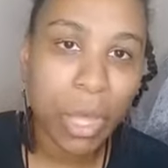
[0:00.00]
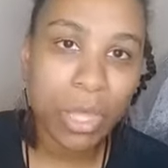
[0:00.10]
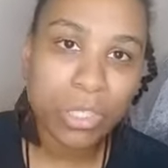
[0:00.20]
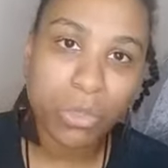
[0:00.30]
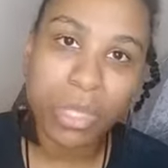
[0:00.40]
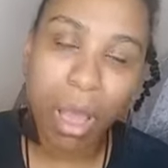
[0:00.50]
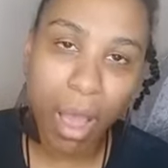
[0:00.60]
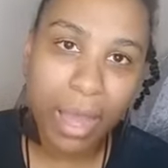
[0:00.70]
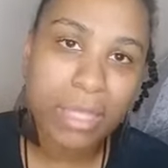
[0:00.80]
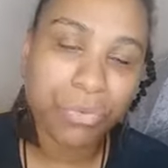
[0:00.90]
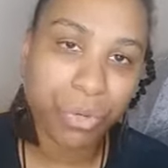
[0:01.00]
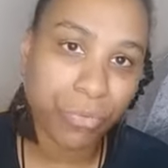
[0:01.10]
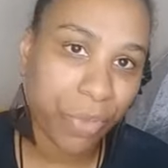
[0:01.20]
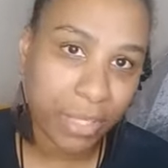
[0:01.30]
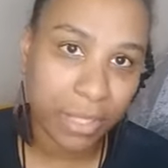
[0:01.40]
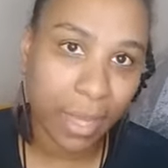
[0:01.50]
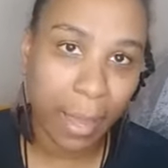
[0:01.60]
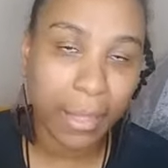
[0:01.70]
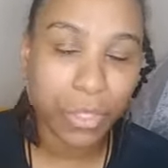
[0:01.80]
So the I is for investigate.